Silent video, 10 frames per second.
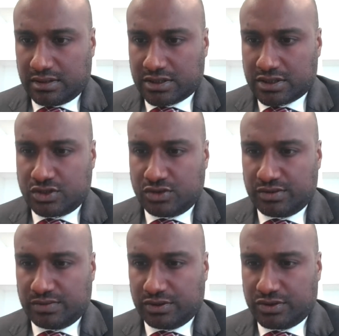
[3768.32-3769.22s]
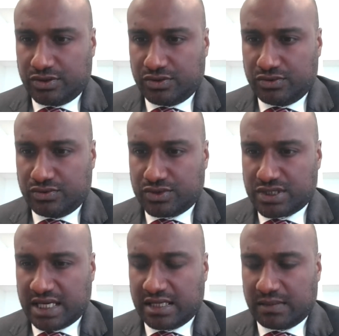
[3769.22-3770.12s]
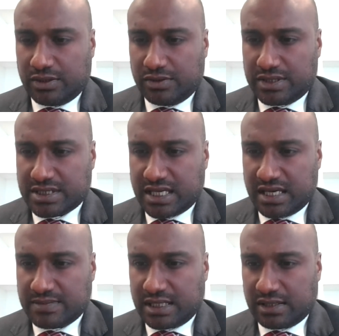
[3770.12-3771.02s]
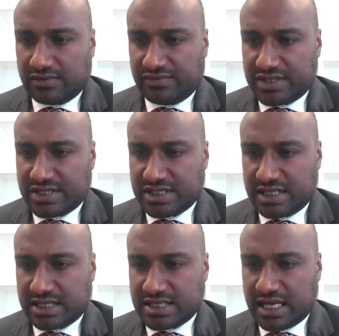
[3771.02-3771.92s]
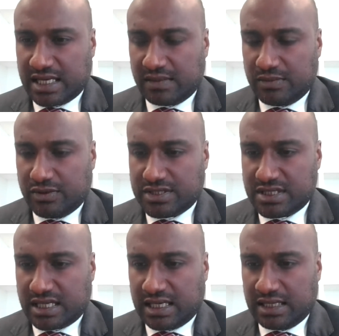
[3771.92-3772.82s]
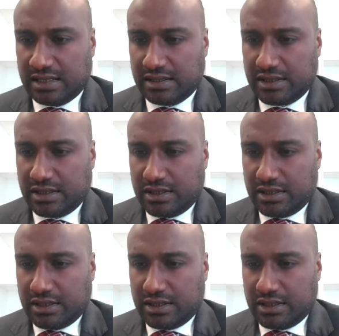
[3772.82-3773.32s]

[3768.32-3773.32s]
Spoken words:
Is it suitable to use AWS Cape Town versus, let's say, AWS in Ireland,